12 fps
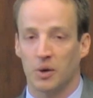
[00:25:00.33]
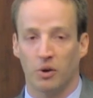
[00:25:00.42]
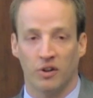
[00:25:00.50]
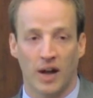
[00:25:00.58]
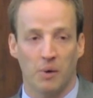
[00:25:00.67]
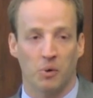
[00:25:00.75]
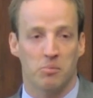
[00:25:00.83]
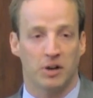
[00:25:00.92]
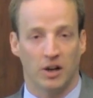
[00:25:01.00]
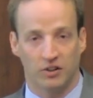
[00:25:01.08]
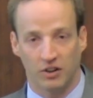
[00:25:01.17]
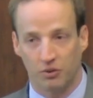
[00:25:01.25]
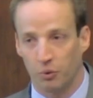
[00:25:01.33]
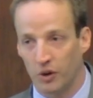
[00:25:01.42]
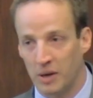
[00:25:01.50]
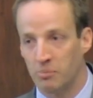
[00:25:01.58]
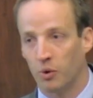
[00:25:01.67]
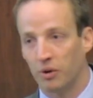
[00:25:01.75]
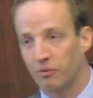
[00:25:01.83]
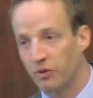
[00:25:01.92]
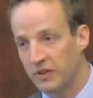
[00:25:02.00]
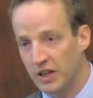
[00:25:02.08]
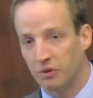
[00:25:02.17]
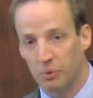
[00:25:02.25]
get rid of that one because it's really important
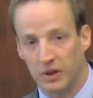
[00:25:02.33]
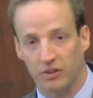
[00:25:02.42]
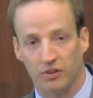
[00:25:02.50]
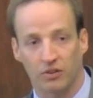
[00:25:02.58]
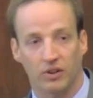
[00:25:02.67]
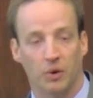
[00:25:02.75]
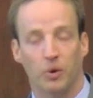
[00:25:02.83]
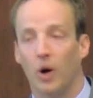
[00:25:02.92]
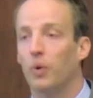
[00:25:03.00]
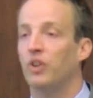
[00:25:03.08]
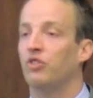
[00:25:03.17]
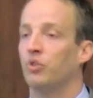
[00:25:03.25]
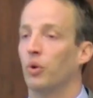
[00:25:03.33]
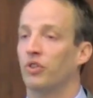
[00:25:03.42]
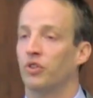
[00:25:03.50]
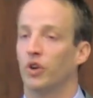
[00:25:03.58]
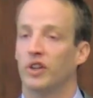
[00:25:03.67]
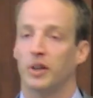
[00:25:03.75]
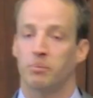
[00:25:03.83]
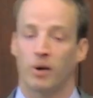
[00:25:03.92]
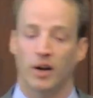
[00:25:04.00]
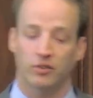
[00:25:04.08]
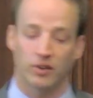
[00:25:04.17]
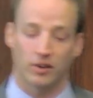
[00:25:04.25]
for these reasons. It would always short circuit the
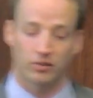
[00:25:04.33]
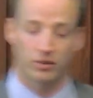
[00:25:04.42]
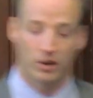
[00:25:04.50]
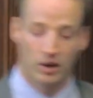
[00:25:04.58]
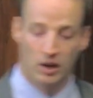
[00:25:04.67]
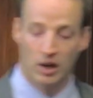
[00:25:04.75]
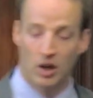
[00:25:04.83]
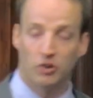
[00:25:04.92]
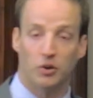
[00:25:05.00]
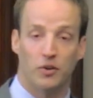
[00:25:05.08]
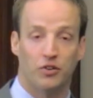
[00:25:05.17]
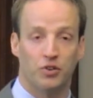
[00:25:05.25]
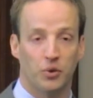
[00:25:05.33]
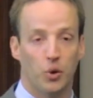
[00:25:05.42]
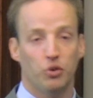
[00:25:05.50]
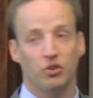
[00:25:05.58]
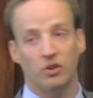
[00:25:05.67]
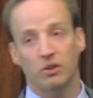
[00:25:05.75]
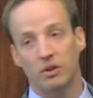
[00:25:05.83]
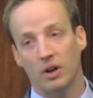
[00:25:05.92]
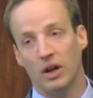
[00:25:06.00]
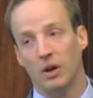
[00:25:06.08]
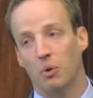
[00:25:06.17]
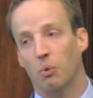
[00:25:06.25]
process. So the solution
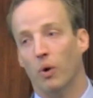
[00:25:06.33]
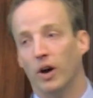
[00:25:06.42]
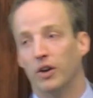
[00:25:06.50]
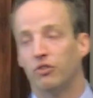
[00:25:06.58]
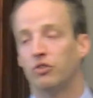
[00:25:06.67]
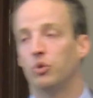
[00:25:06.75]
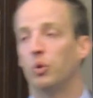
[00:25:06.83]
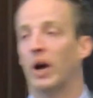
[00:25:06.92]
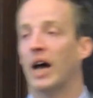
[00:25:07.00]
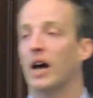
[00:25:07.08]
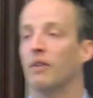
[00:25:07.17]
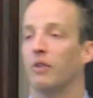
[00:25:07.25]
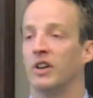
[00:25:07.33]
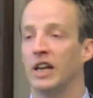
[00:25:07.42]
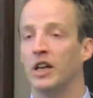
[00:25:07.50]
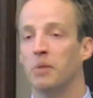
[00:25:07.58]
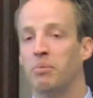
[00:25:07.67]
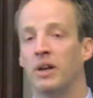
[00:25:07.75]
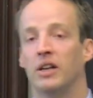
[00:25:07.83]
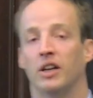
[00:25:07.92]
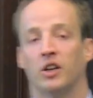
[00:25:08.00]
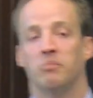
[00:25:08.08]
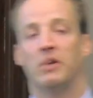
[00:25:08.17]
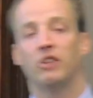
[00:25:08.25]
was to have an
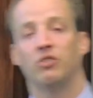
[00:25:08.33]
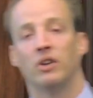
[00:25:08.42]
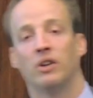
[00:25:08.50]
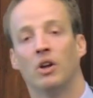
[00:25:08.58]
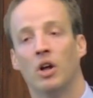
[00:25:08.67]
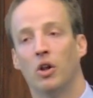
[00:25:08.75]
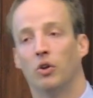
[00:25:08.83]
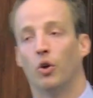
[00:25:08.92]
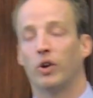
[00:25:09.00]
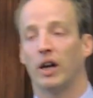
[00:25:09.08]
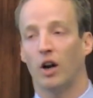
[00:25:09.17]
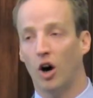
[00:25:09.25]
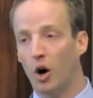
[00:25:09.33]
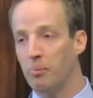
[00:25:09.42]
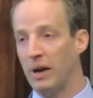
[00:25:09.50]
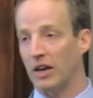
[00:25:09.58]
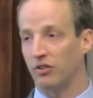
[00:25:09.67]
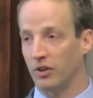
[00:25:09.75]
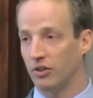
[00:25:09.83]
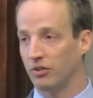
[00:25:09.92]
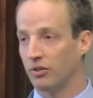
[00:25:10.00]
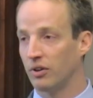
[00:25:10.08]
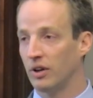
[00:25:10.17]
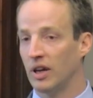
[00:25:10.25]
independent commission look at all bases
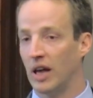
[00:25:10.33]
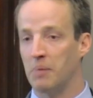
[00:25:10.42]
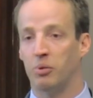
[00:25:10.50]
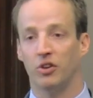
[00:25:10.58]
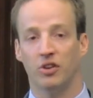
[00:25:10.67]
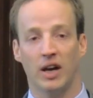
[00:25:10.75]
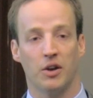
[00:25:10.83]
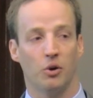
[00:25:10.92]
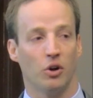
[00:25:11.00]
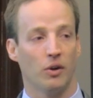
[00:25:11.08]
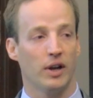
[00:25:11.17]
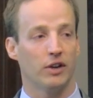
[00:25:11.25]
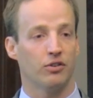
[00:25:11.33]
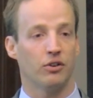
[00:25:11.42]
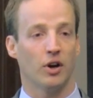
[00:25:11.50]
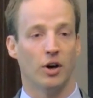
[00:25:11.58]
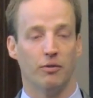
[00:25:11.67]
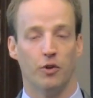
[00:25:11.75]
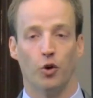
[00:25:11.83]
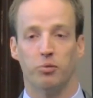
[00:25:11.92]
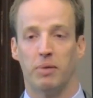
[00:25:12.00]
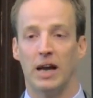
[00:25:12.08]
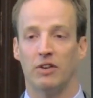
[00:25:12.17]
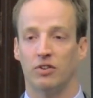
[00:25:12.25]
and put together a list of
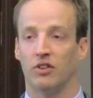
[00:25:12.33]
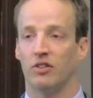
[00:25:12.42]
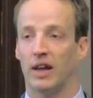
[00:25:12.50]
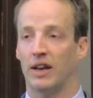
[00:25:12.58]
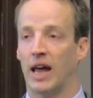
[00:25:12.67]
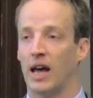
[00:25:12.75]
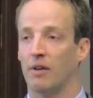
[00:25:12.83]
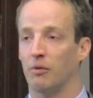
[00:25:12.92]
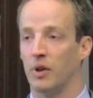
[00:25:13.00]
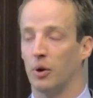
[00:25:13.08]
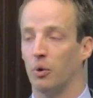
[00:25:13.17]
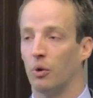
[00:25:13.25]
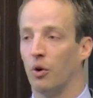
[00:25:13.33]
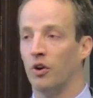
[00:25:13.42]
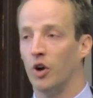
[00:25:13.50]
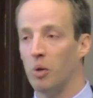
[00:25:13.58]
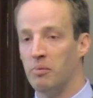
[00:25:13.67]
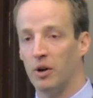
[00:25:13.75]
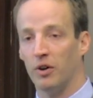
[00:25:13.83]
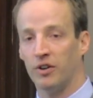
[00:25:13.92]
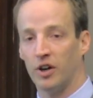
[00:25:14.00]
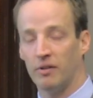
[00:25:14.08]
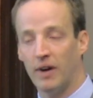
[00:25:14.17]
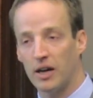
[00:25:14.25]
those bases that have little or no
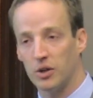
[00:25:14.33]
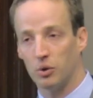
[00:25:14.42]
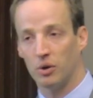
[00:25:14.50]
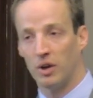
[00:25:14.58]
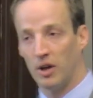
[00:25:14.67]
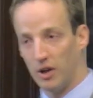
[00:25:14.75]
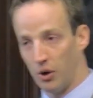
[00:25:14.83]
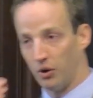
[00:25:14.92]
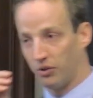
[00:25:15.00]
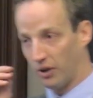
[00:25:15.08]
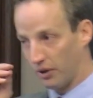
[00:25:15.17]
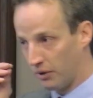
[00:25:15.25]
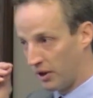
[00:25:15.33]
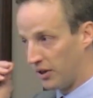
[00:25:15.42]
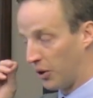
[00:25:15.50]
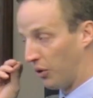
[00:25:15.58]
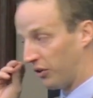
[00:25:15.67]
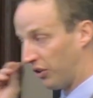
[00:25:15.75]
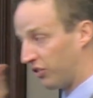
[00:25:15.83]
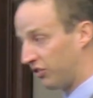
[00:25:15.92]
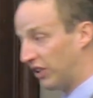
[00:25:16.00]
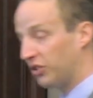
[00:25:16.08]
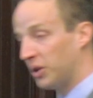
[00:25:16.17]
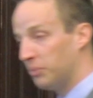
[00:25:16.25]
military value. There was a, there was a
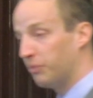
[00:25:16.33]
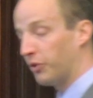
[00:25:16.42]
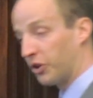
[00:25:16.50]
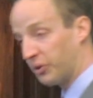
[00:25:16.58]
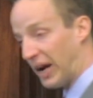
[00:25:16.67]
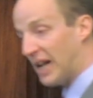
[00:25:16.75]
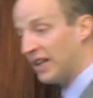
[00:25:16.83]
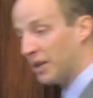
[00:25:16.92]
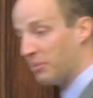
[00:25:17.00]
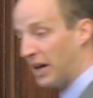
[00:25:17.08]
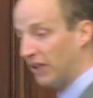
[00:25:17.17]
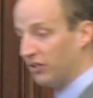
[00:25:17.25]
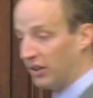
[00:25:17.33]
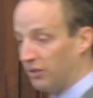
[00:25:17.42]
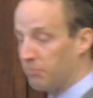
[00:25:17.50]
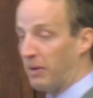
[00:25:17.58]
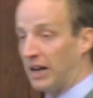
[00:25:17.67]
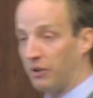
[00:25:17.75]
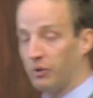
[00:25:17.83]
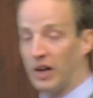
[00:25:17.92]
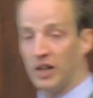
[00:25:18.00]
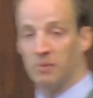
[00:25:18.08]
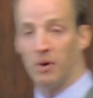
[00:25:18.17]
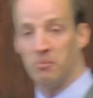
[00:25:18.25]
system for grading the bases,
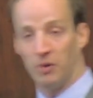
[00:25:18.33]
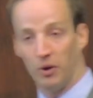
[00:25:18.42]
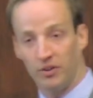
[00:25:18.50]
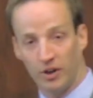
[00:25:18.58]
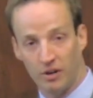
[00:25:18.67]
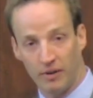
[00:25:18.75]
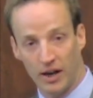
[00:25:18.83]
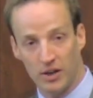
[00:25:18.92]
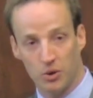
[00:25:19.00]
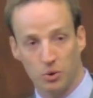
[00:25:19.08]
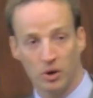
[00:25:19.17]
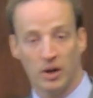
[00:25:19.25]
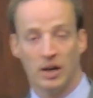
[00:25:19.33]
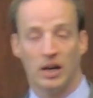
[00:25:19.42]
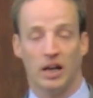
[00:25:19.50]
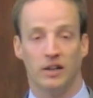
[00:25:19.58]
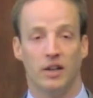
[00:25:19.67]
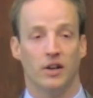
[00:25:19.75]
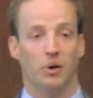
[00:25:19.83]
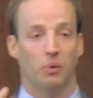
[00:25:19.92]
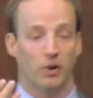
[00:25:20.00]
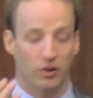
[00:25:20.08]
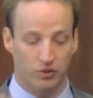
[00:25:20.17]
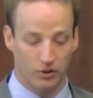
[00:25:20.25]
grade them on military value, and then there
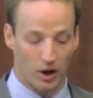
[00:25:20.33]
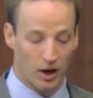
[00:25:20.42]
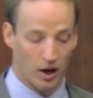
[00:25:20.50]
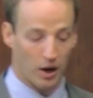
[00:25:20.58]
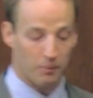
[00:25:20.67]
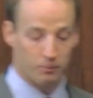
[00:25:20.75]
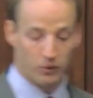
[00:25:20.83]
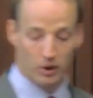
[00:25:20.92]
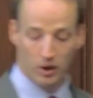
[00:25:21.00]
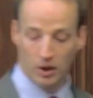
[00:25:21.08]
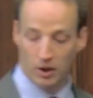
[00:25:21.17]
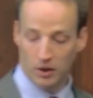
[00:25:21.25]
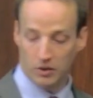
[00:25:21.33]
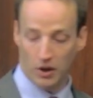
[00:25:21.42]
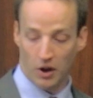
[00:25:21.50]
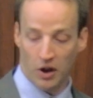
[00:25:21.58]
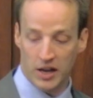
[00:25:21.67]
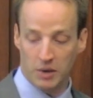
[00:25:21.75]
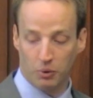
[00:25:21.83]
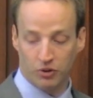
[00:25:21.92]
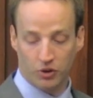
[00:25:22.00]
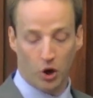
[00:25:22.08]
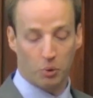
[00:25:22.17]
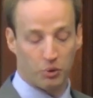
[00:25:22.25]
was uh, an end
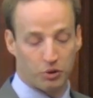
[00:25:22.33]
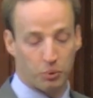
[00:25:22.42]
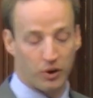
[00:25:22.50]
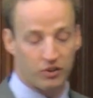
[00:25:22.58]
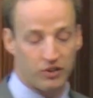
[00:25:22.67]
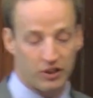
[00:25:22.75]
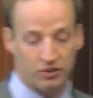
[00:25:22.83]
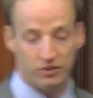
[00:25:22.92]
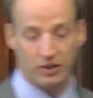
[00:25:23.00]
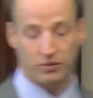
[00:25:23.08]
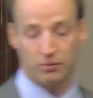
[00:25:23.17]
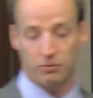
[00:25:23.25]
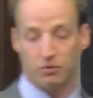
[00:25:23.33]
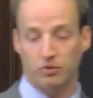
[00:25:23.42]
result, which was this, this